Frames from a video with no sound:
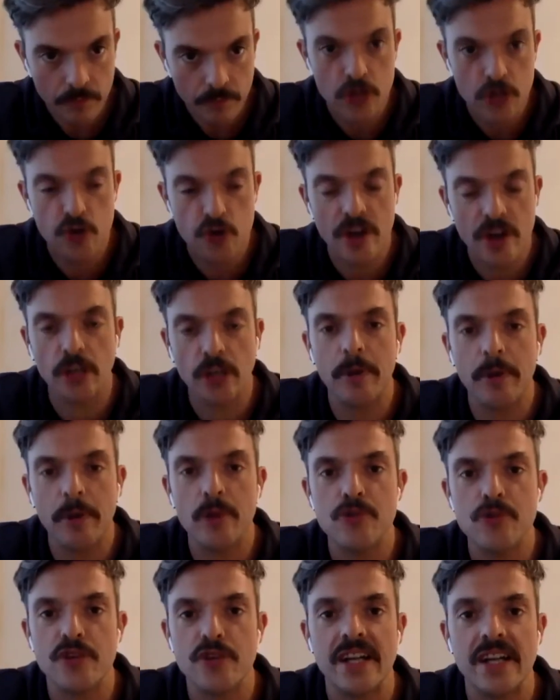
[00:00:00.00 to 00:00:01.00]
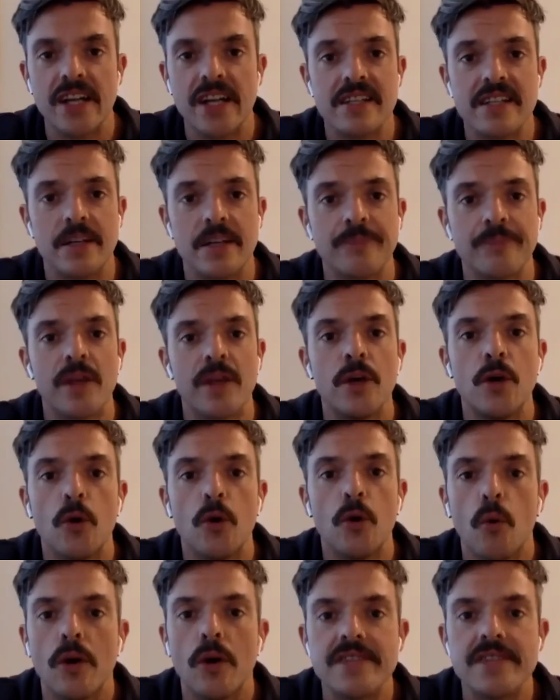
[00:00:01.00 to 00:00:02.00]
Triangle pose, Trikonasana.
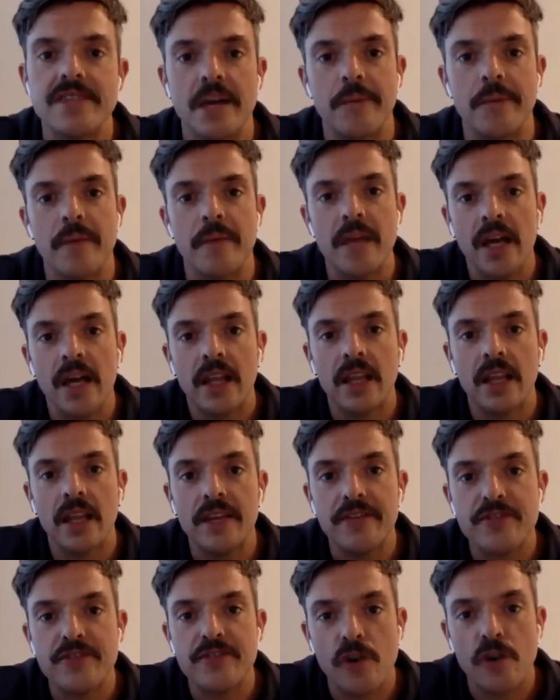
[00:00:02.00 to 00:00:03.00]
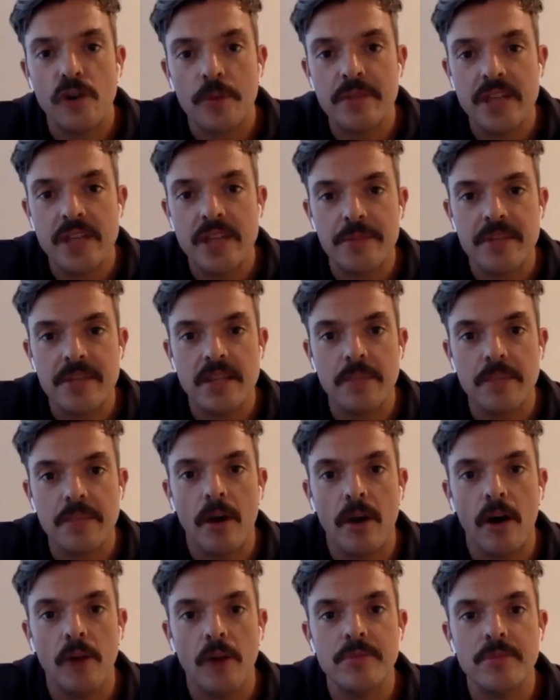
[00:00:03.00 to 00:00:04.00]
One set. Lift your arms up so the
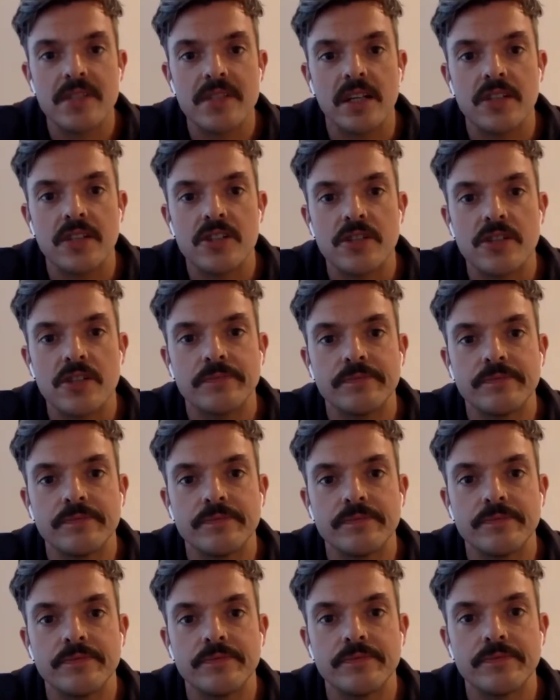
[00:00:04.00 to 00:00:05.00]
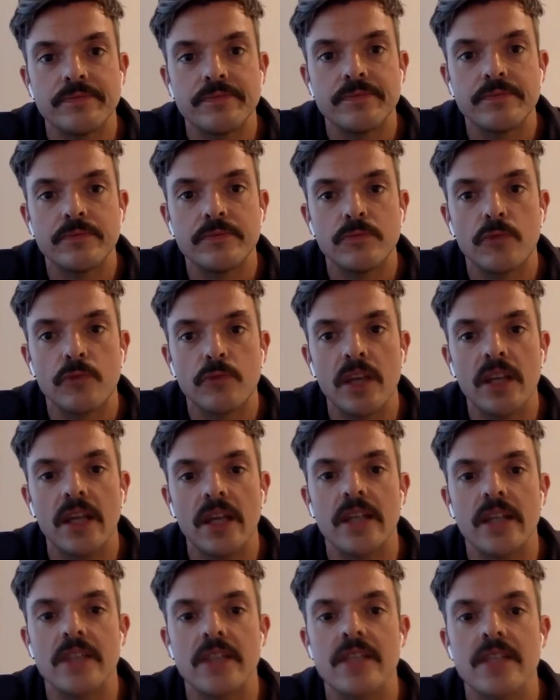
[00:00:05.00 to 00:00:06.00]
palms touch. Right
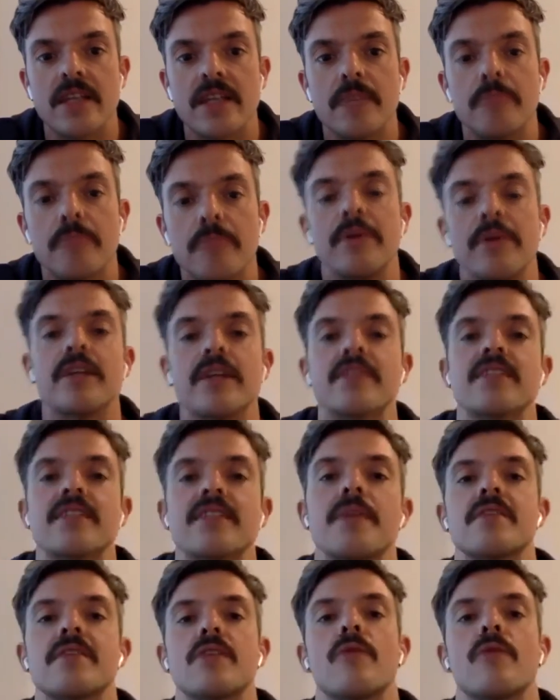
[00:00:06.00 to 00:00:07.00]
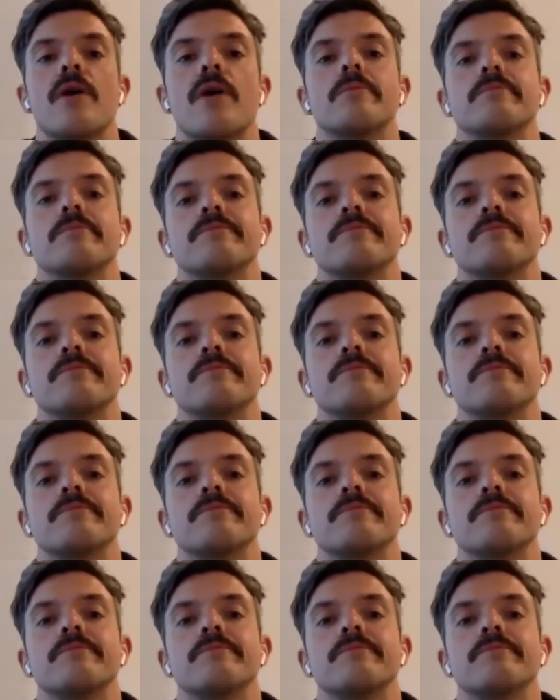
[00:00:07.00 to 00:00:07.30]
leg, take a big step to the right.